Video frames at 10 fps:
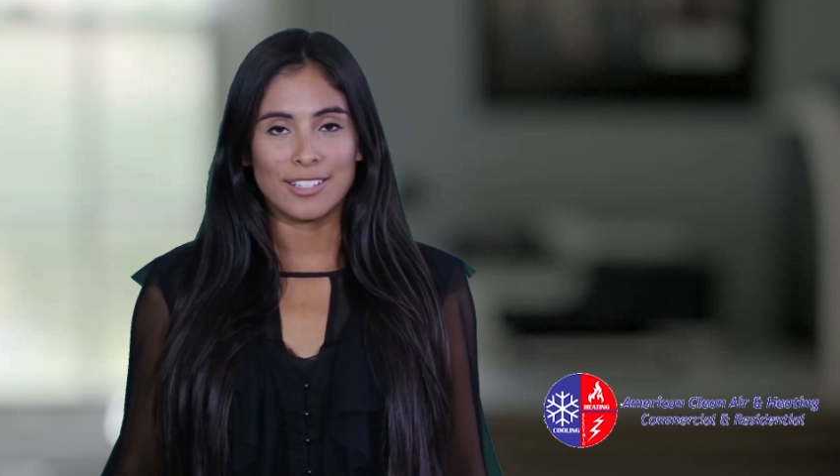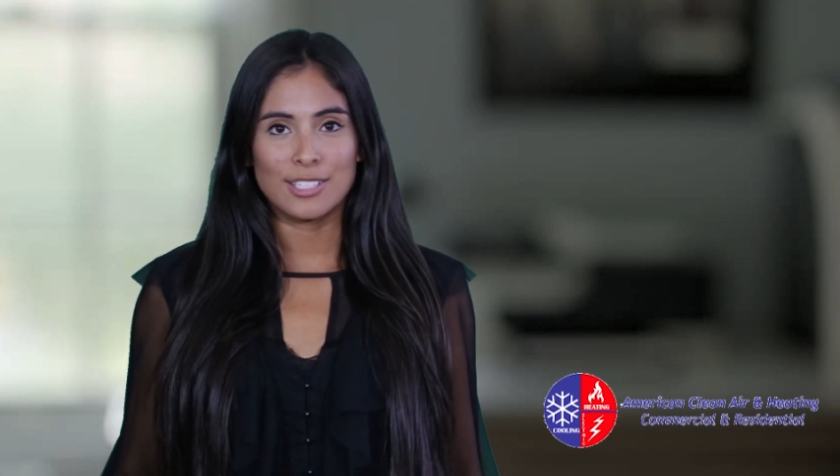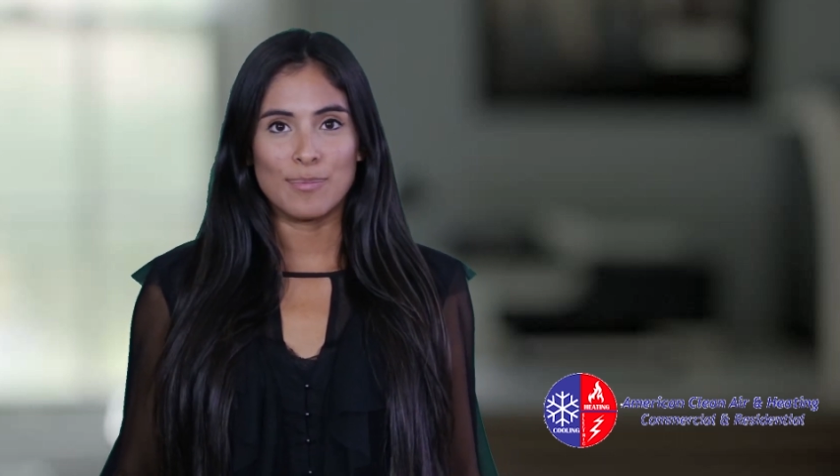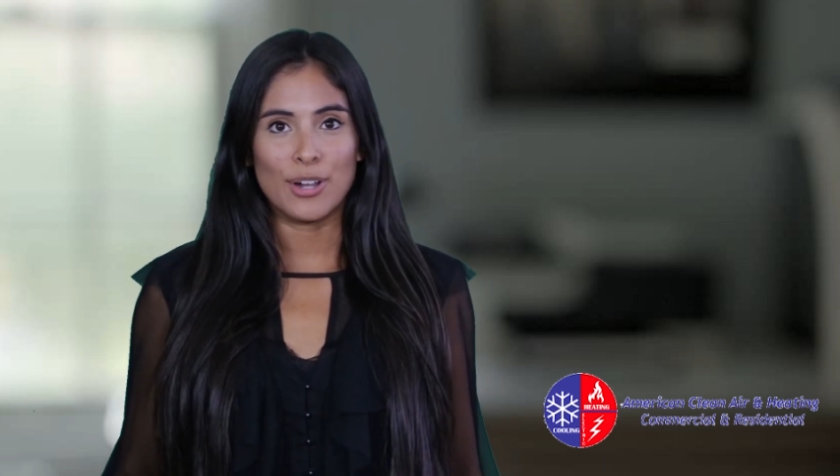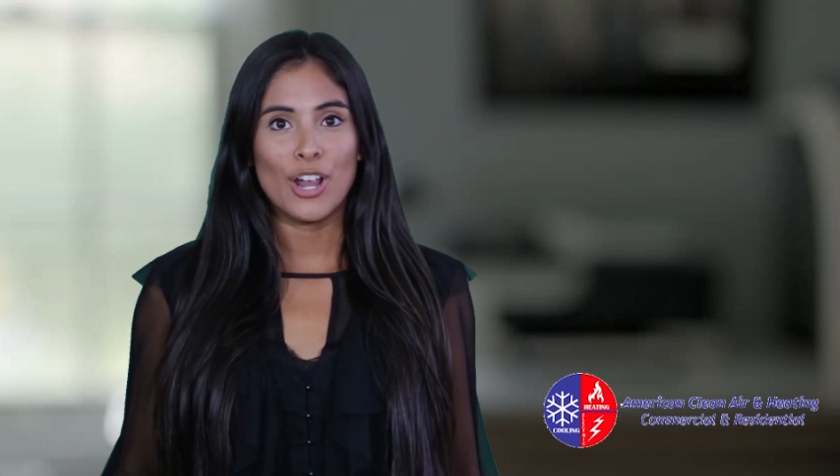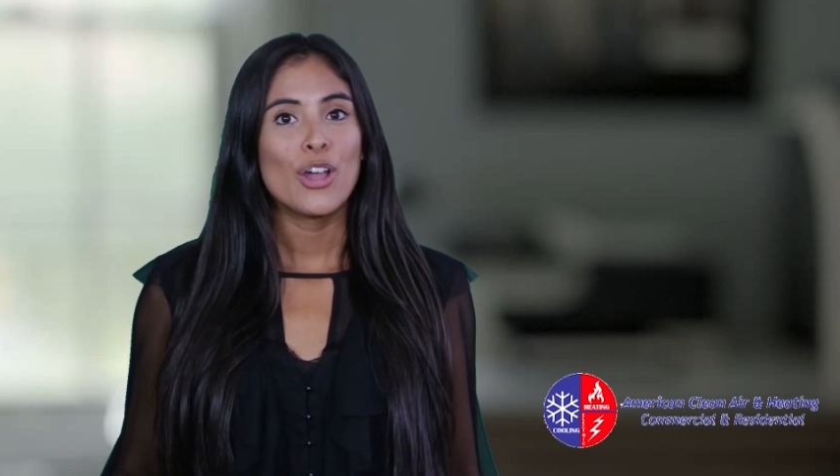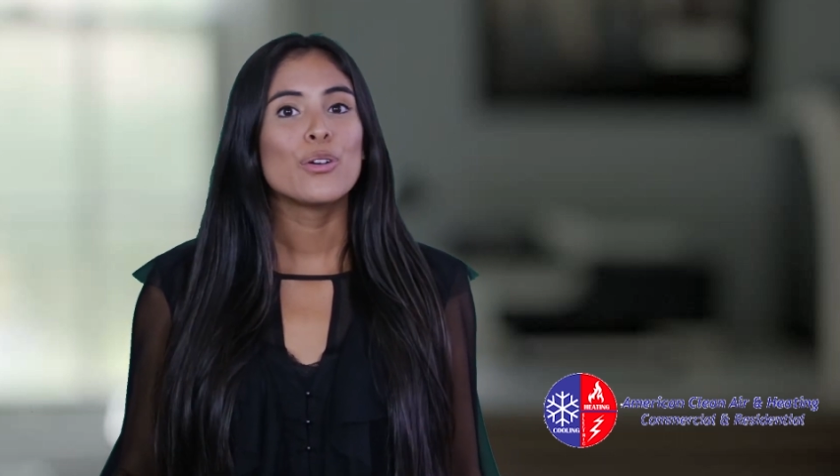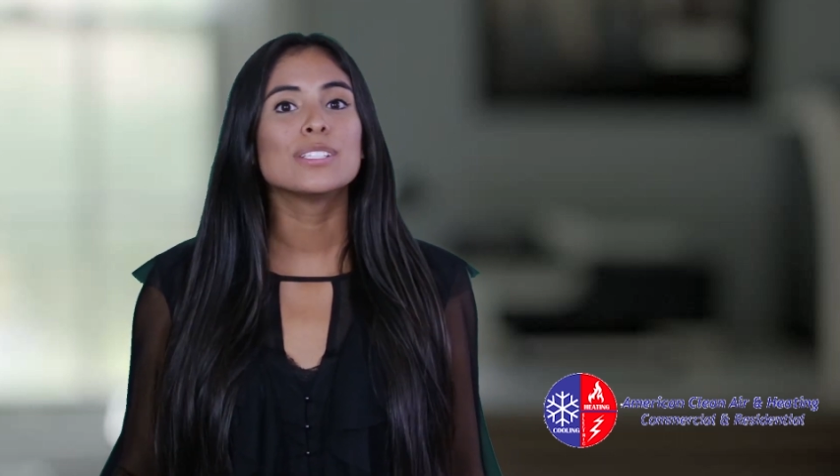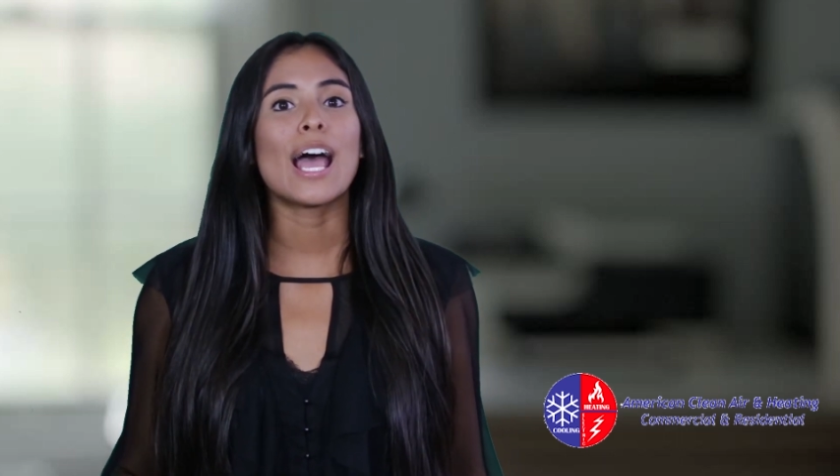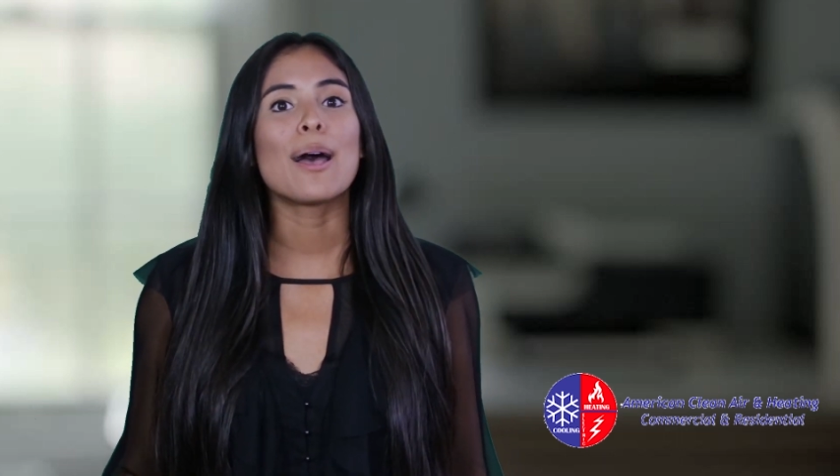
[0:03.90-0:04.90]
customer
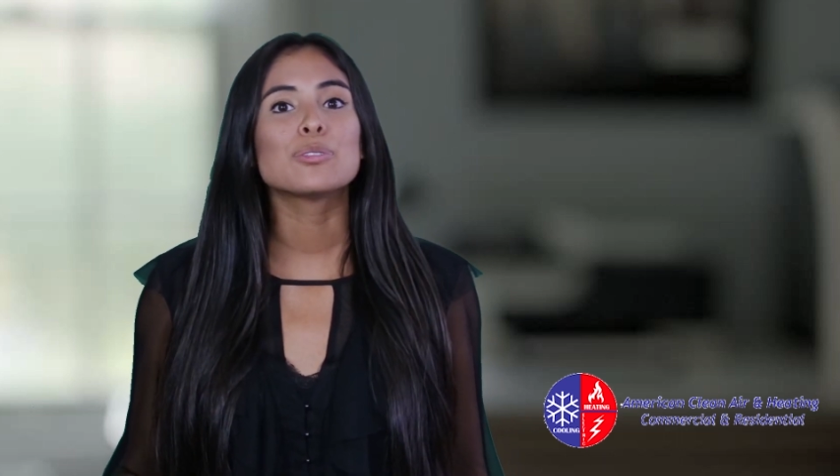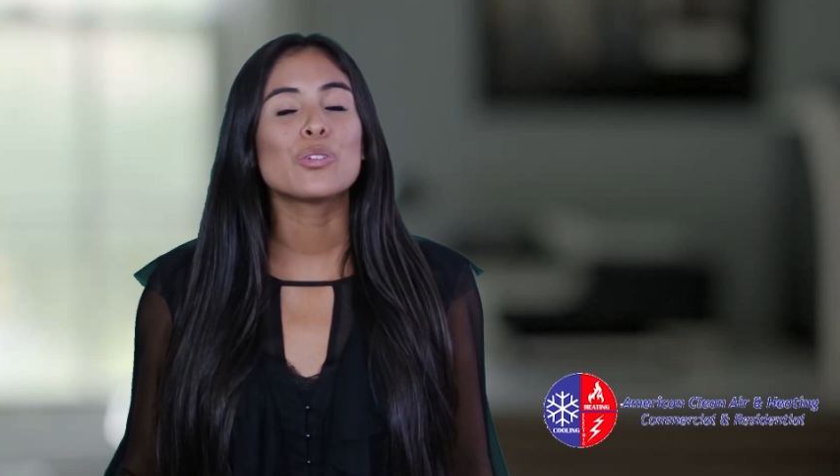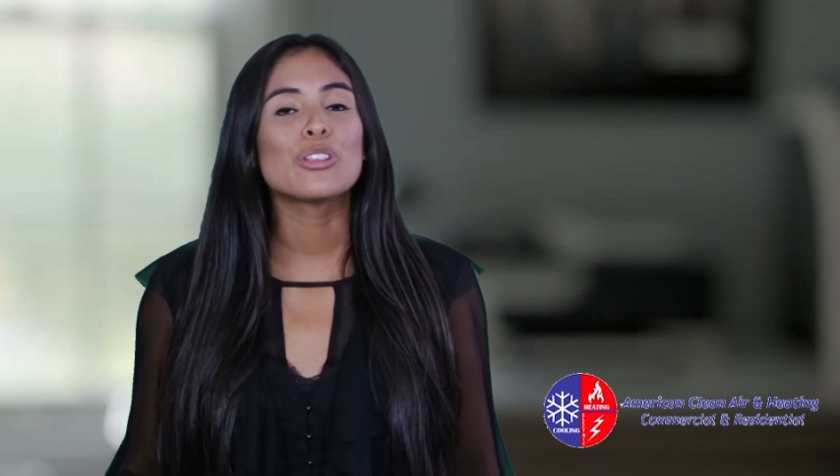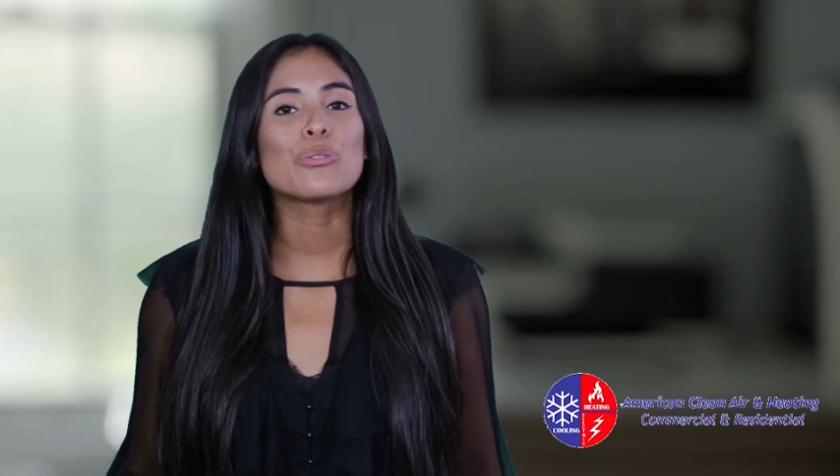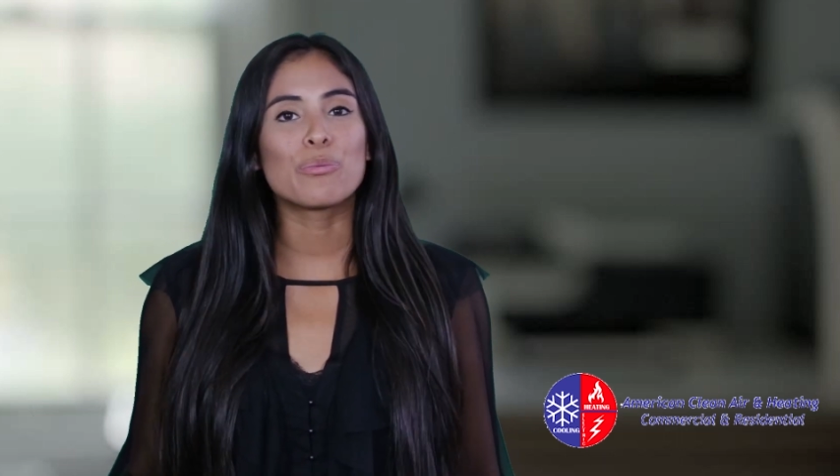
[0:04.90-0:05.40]
who is absolutely